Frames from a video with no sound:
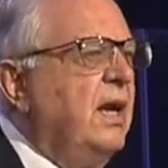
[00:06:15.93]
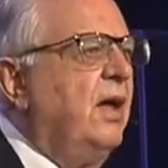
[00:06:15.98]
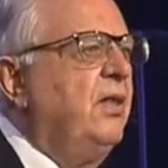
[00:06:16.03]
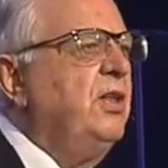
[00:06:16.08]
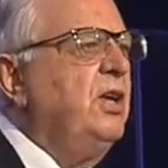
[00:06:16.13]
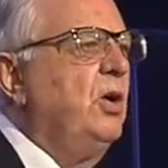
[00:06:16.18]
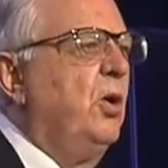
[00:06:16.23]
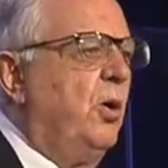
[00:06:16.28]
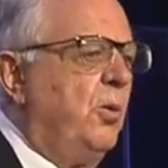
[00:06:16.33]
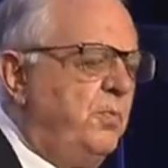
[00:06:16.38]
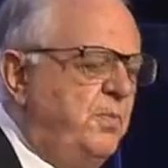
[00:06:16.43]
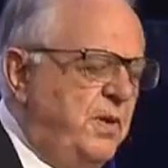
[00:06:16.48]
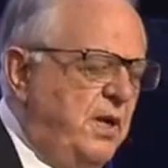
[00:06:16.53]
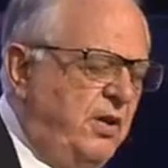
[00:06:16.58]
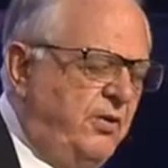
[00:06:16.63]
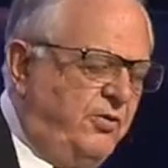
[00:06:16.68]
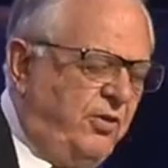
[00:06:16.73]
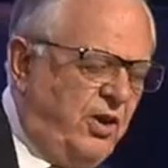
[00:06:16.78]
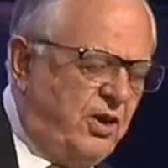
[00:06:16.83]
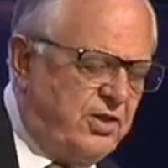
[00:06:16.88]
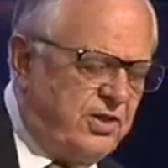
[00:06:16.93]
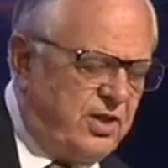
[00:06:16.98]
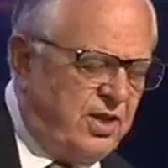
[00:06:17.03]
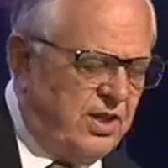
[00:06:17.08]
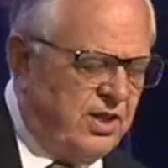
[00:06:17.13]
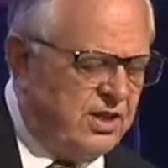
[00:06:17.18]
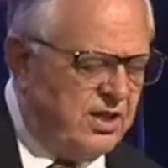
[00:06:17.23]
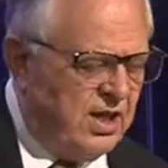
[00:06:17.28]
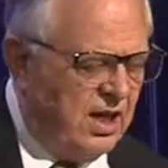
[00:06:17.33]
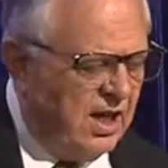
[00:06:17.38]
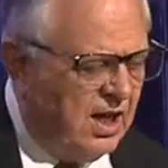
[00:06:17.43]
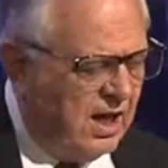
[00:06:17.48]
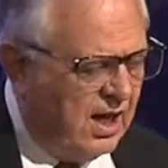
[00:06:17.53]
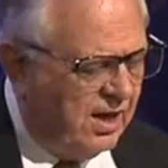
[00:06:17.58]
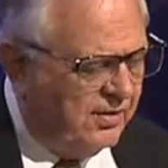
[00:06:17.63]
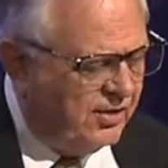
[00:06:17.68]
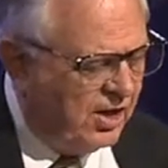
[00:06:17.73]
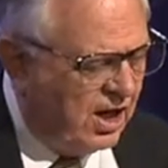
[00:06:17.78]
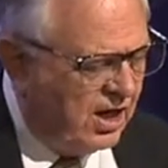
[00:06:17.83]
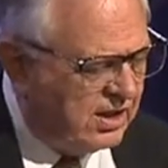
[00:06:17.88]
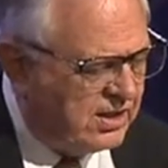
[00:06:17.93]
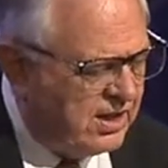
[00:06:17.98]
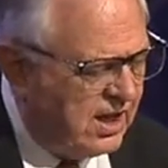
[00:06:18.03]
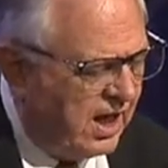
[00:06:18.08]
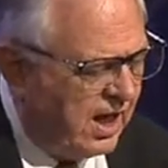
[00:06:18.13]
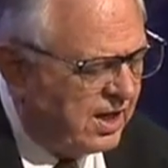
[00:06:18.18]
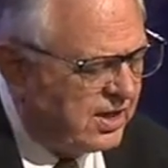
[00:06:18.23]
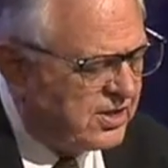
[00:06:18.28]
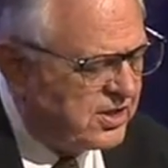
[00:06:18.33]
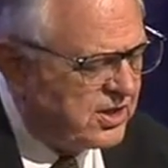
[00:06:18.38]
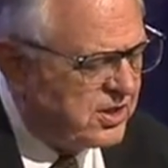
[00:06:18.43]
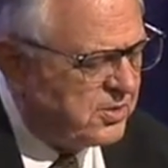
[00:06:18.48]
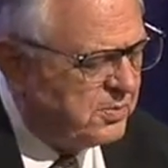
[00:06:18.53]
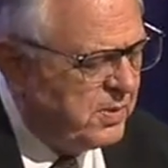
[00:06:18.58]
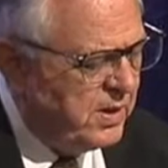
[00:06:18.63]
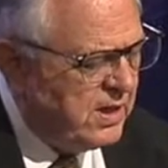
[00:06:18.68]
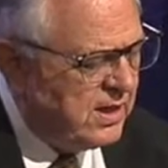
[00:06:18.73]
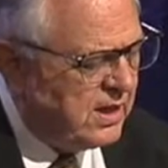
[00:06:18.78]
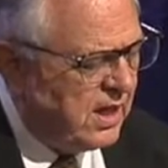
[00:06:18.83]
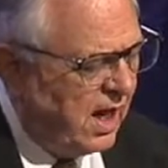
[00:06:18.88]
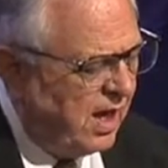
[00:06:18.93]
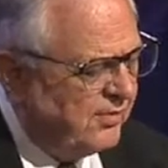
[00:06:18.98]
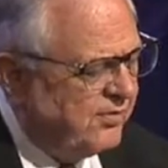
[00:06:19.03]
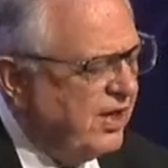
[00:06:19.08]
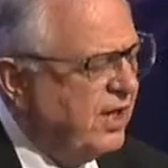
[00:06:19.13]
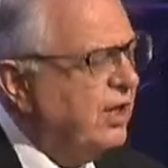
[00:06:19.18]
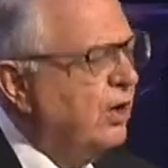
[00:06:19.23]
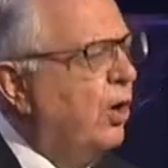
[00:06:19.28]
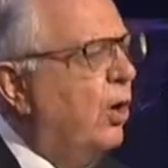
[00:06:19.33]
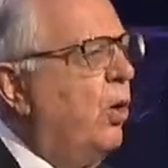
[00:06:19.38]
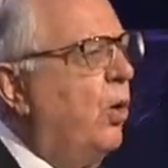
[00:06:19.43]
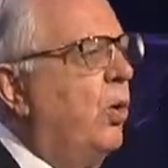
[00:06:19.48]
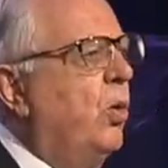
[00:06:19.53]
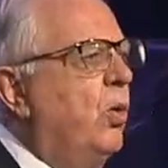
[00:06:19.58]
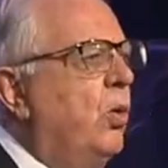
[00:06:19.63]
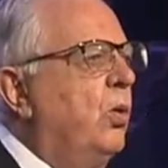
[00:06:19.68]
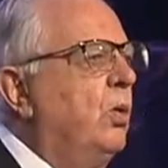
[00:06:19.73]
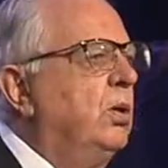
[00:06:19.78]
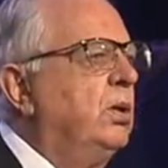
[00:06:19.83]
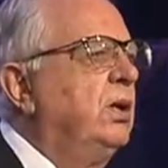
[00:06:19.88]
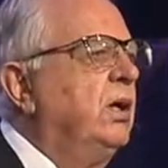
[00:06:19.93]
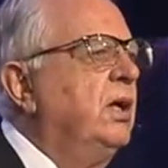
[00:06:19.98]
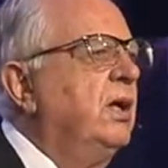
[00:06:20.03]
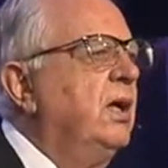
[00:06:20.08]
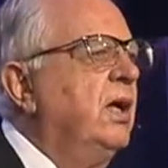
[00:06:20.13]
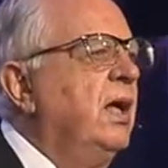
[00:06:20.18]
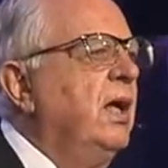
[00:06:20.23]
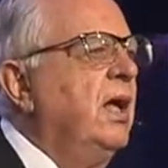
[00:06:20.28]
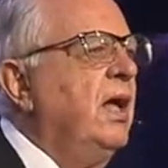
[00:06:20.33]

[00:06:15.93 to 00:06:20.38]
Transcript: Now, the opening verses of our text speak of an old